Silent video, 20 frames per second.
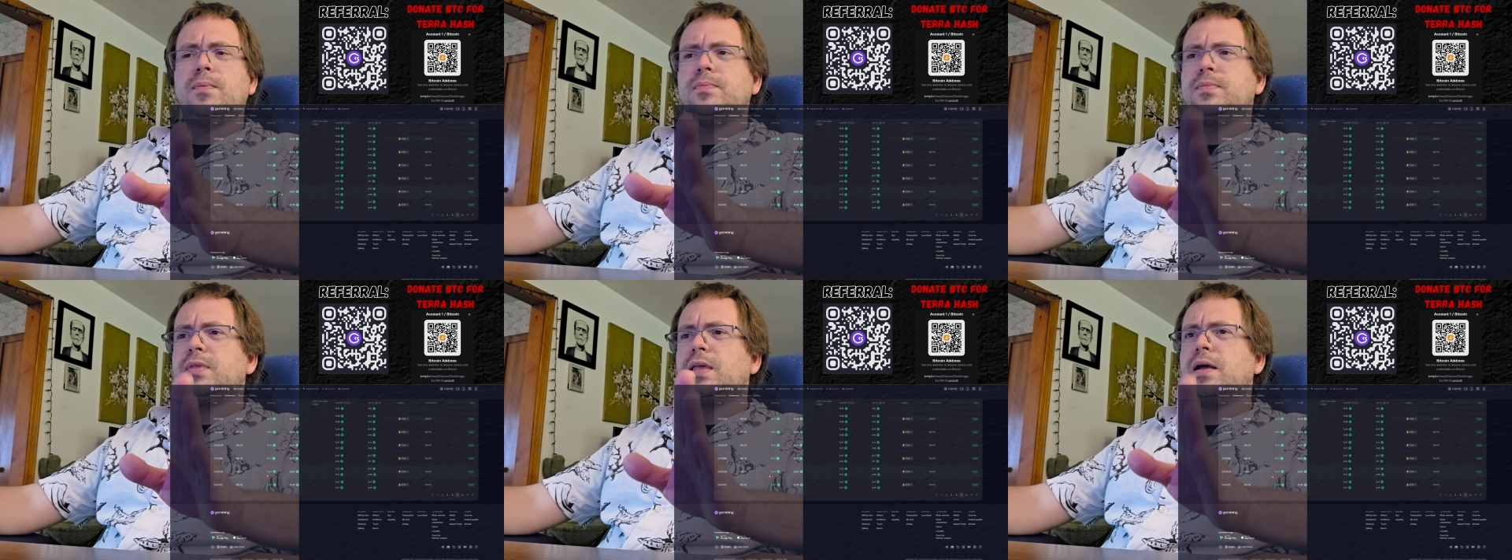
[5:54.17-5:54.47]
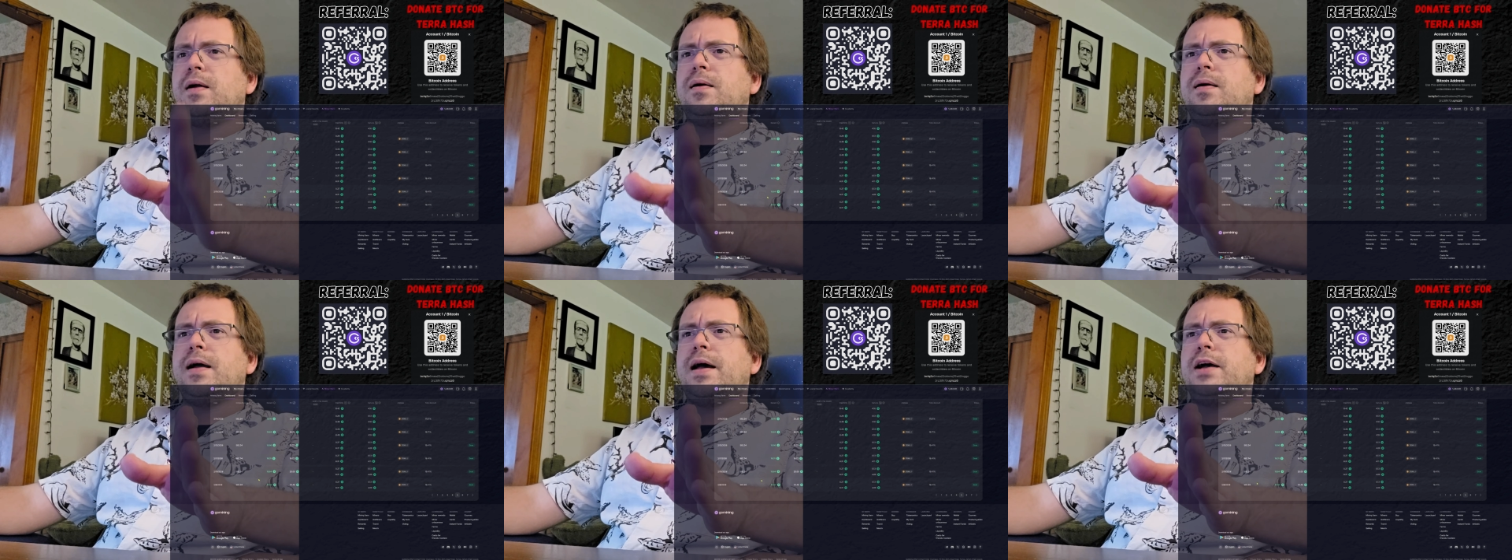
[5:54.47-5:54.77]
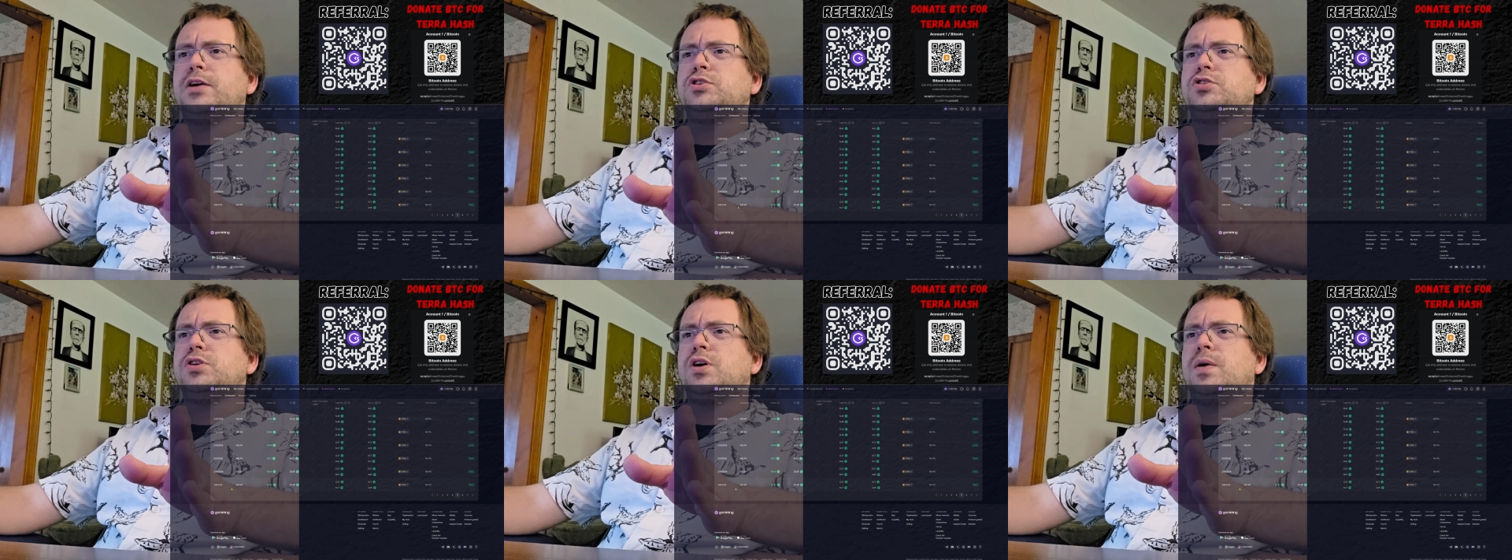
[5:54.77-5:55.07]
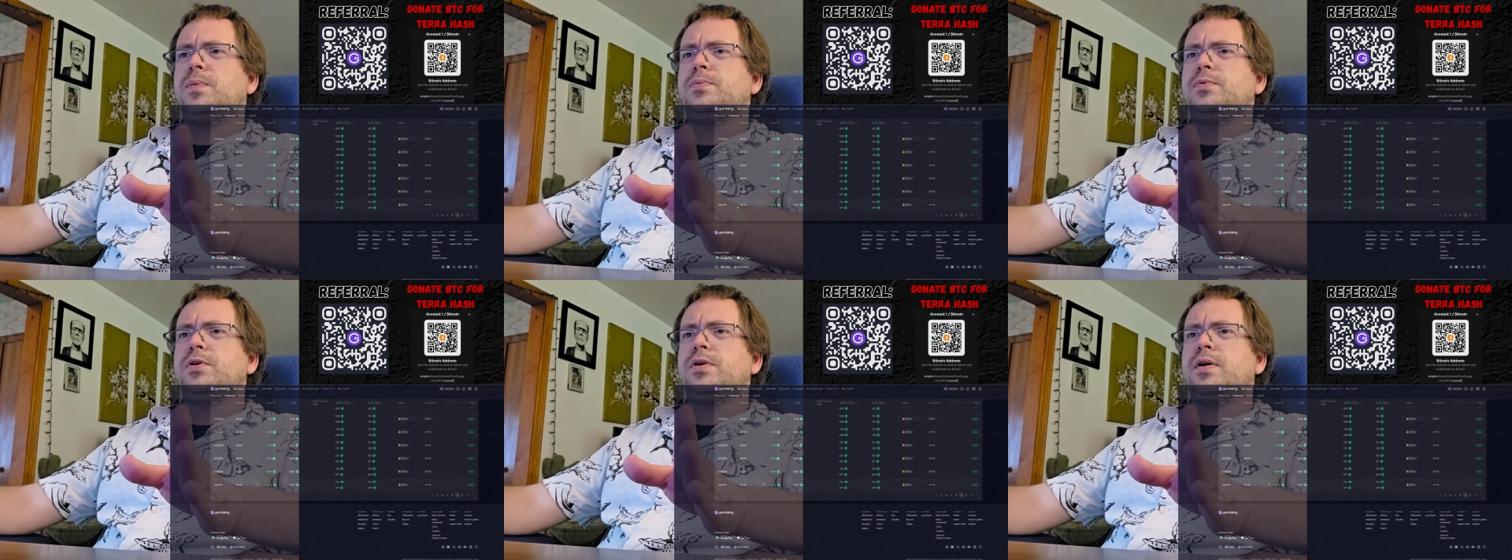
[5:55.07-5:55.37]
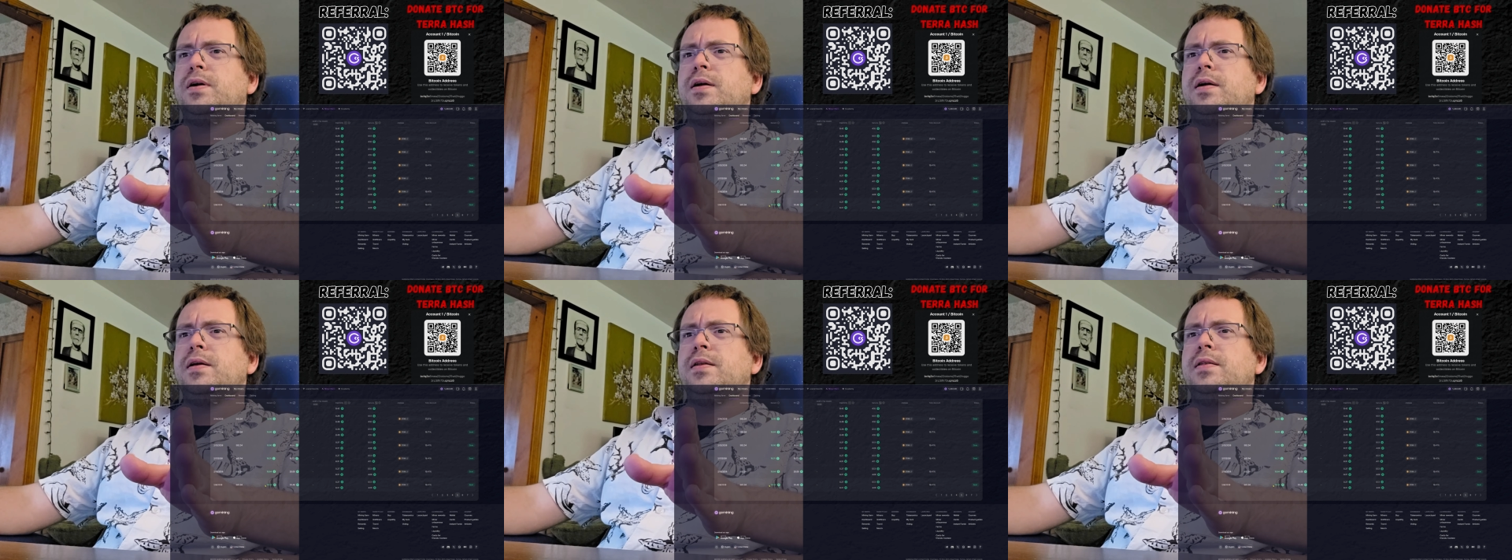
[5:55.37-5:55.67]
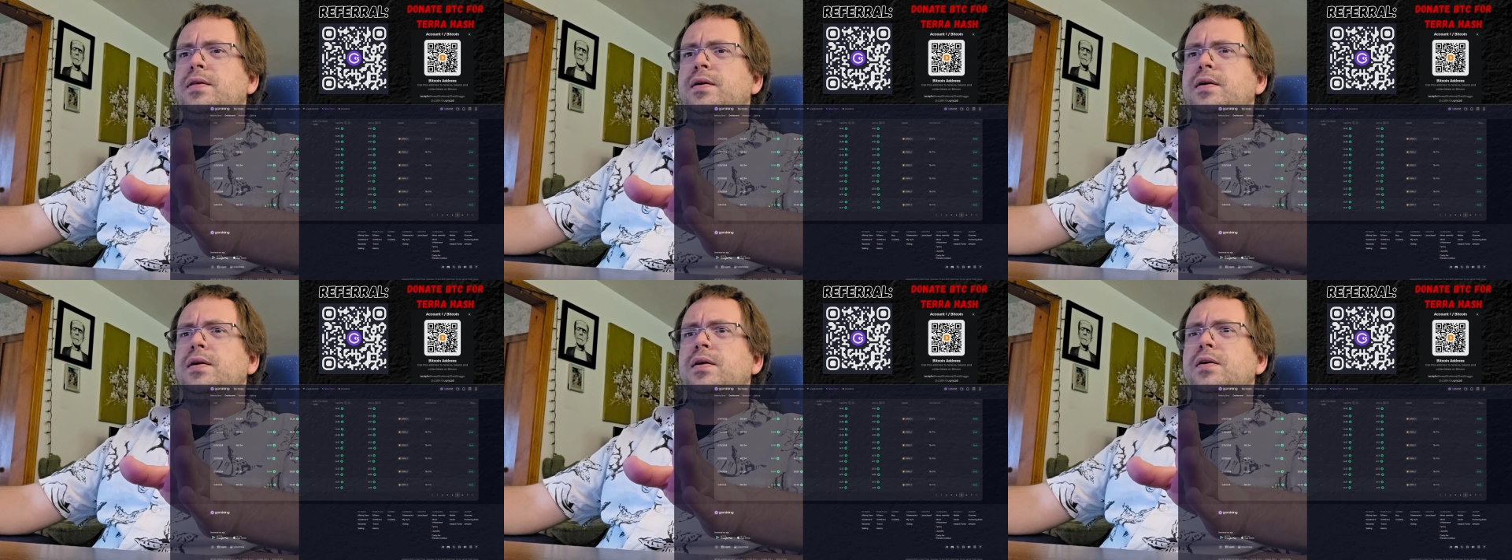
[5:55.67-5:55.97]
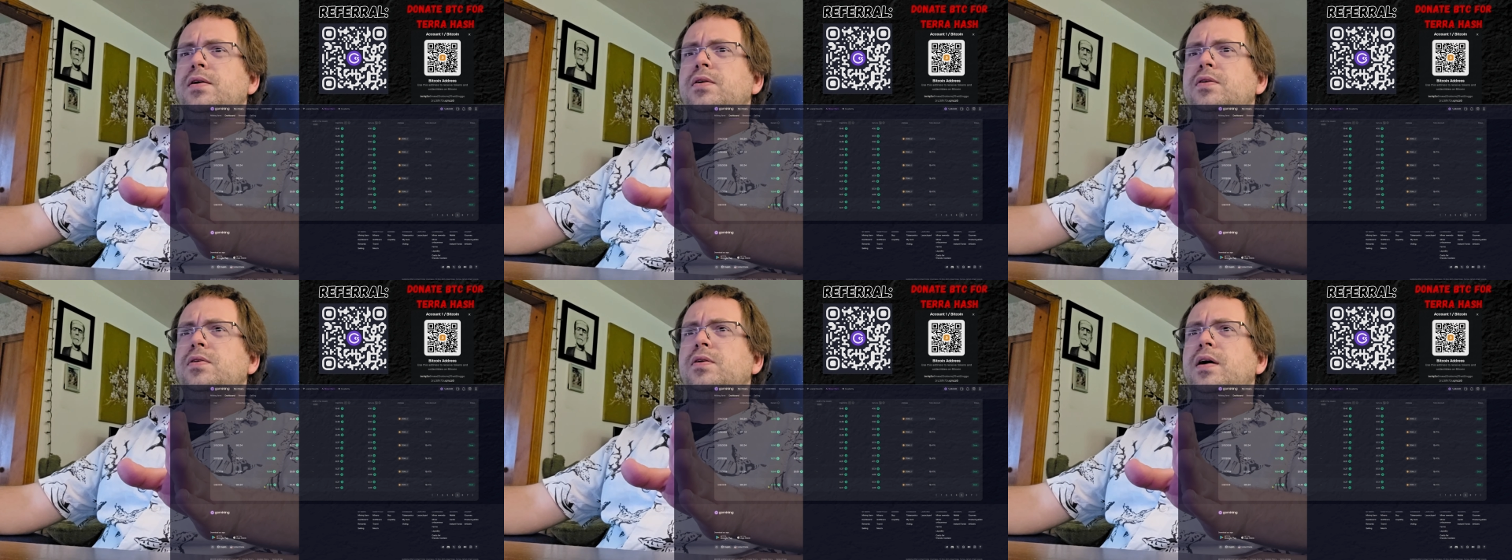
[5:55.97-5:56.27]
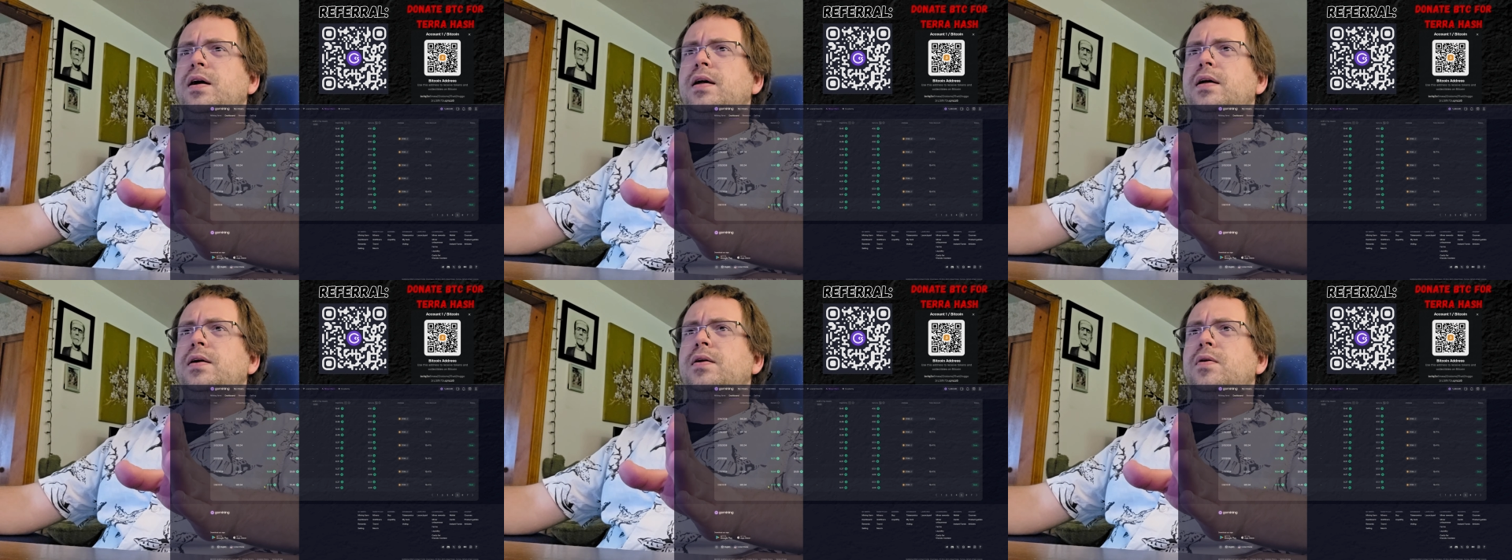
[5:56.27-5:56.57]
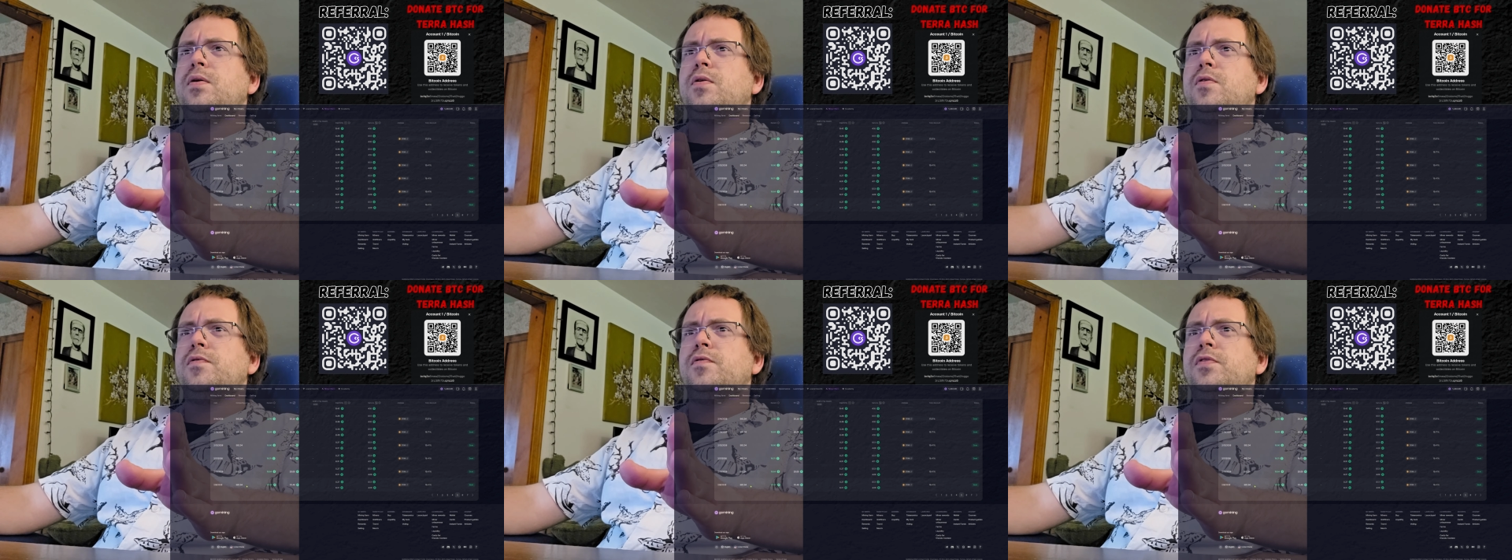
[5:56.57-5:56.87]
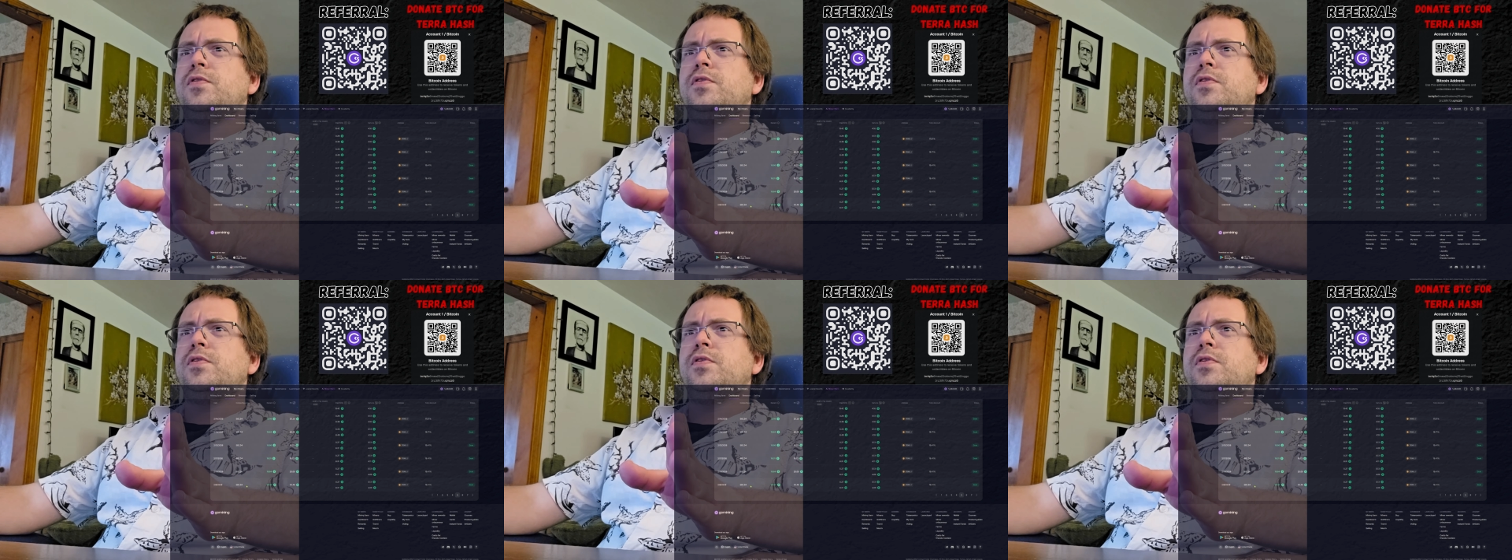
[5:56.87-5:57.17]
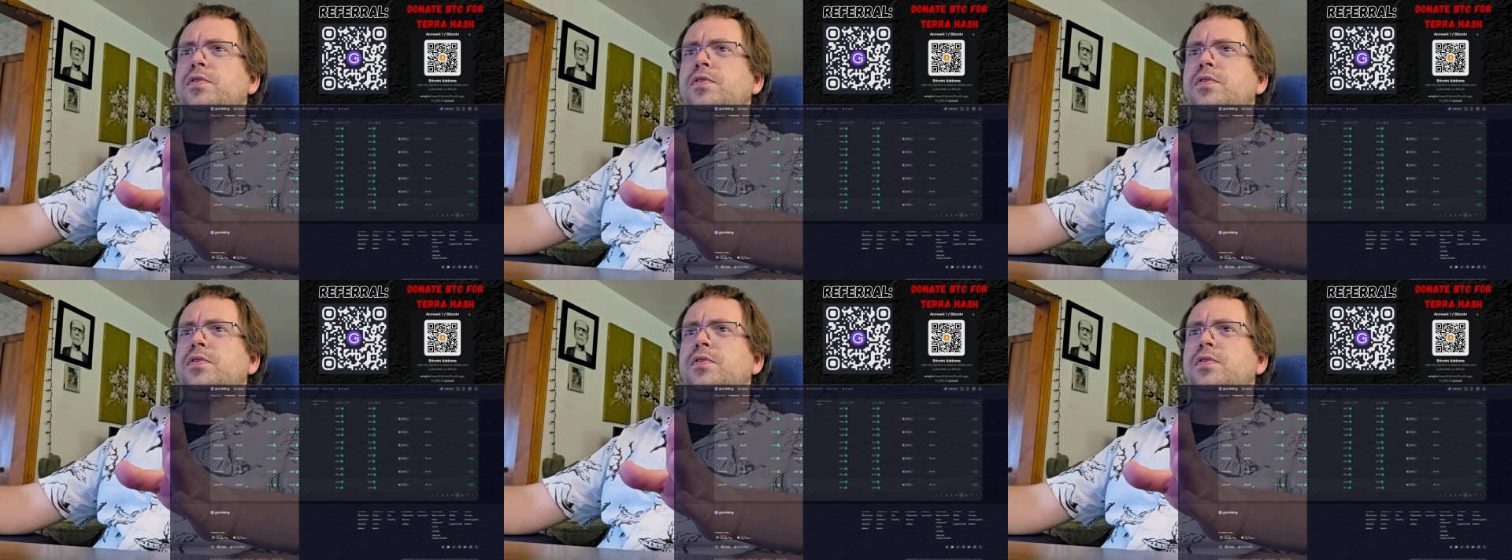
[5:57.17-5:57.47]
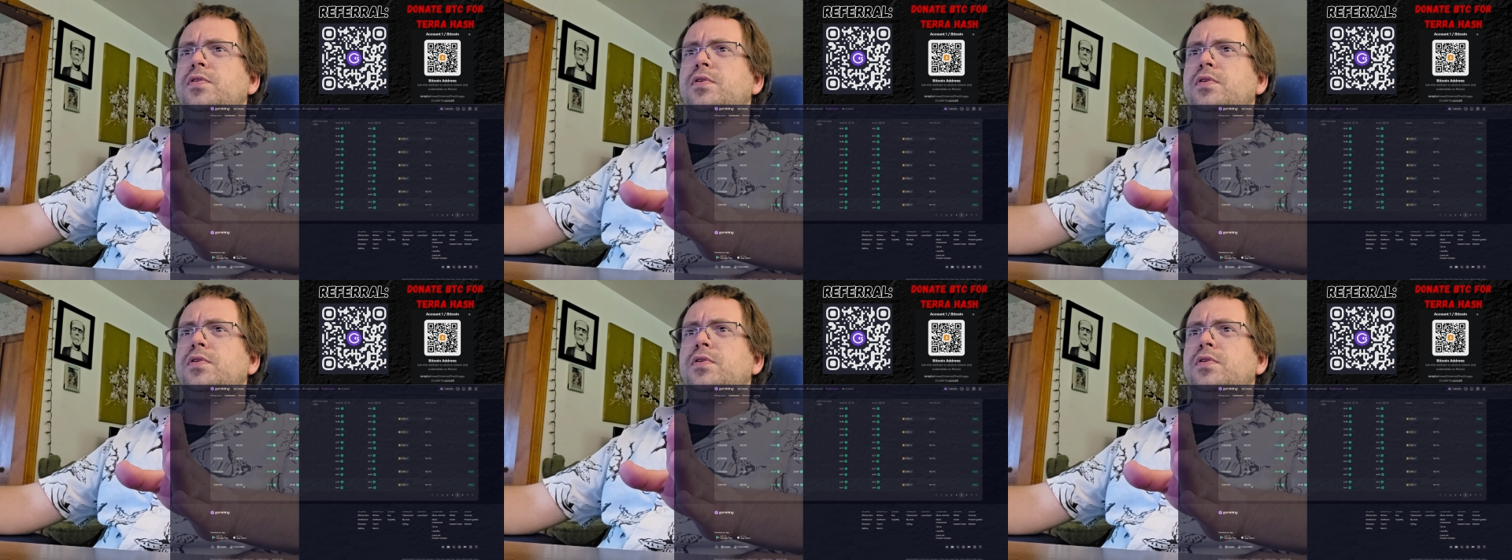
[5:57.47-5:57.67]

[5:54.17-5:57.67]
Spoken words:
terahash upgrade right over,